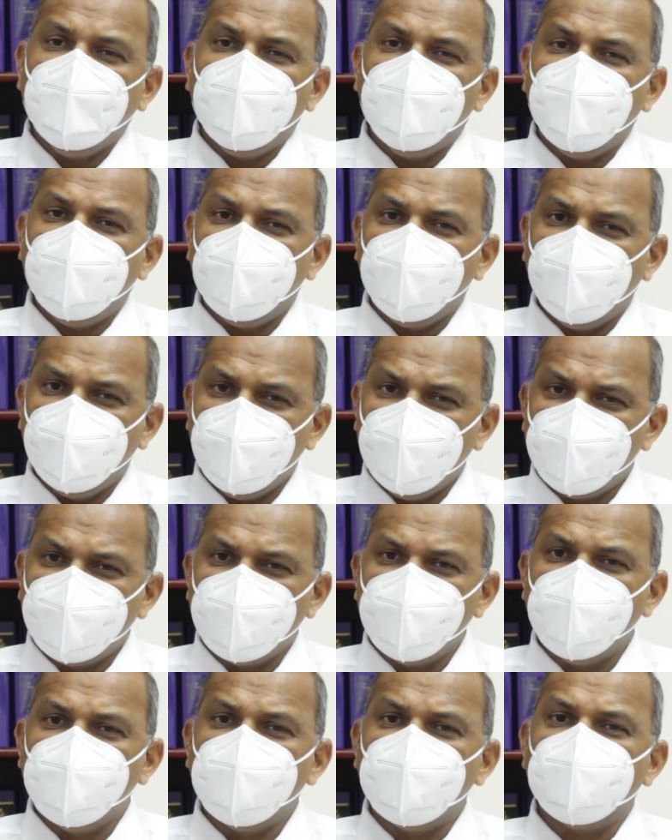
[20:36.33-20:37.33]
And
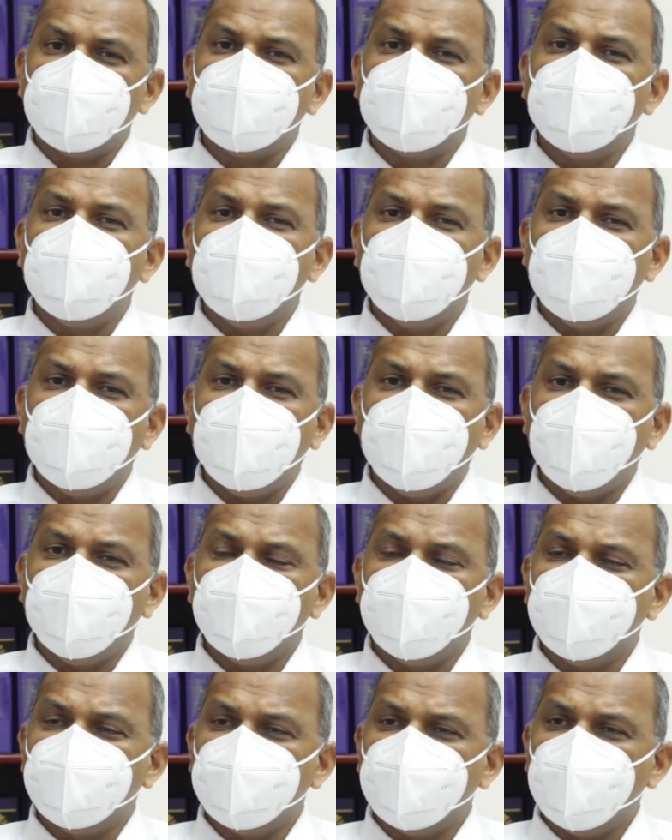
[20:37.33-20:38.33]
therefore,
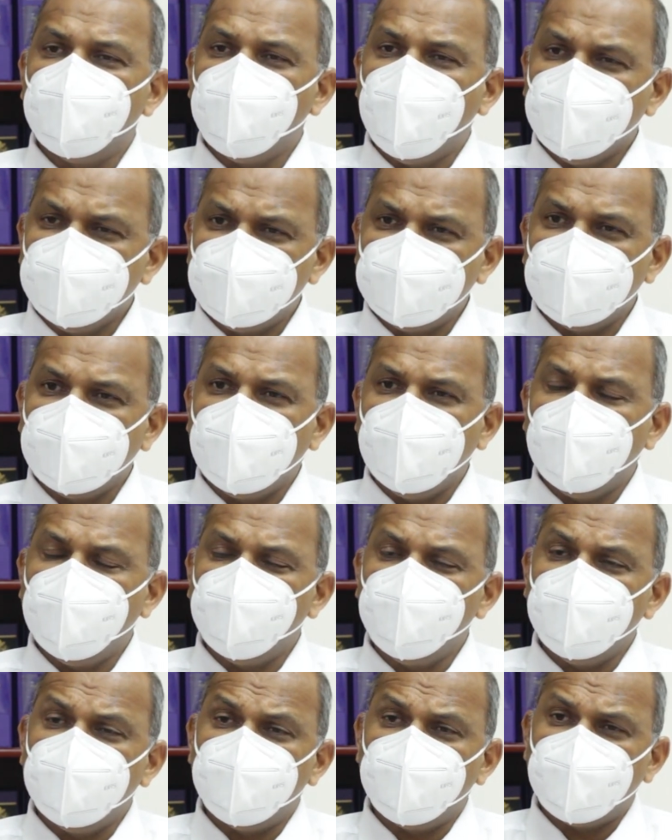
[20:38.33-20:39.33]
once
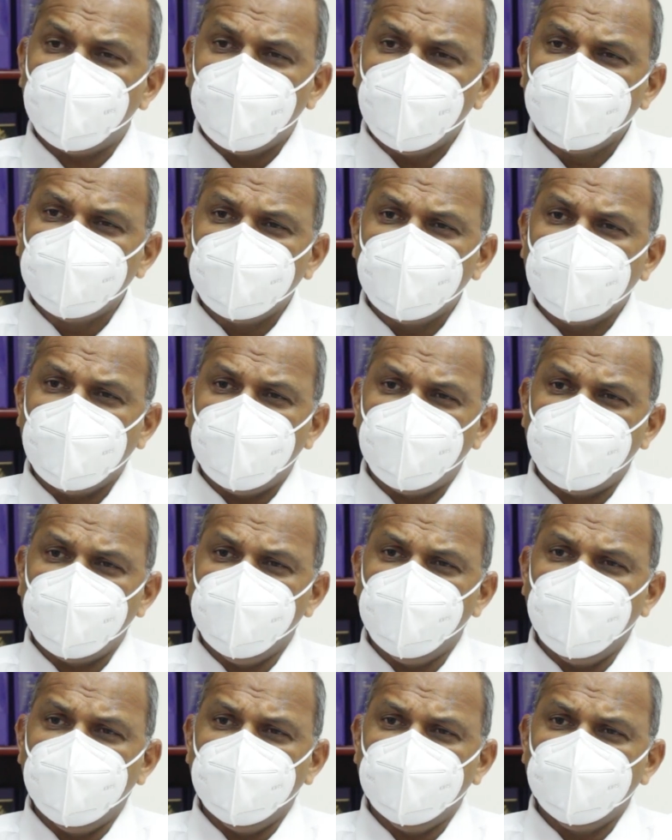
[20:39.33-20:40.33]
again, we are urging
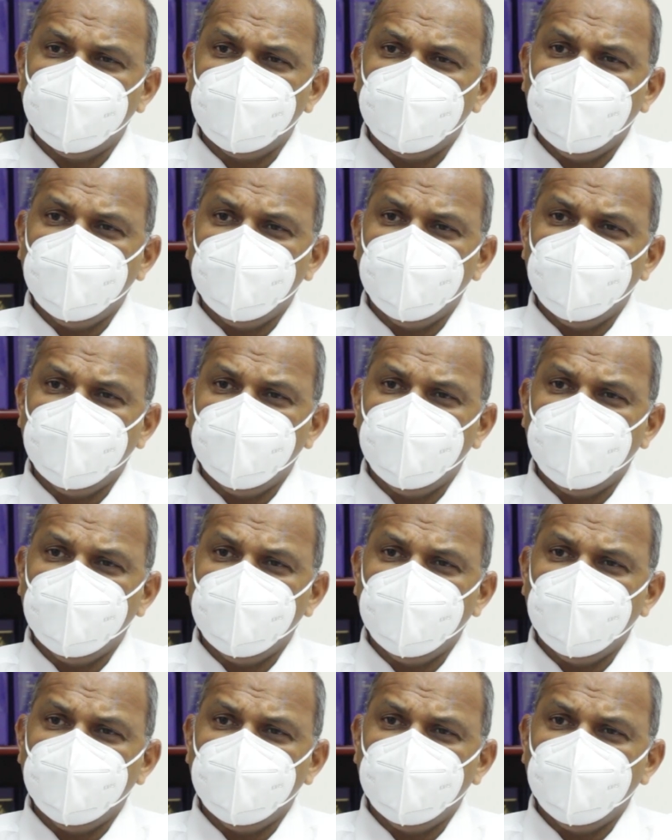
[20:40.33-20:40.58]
everyone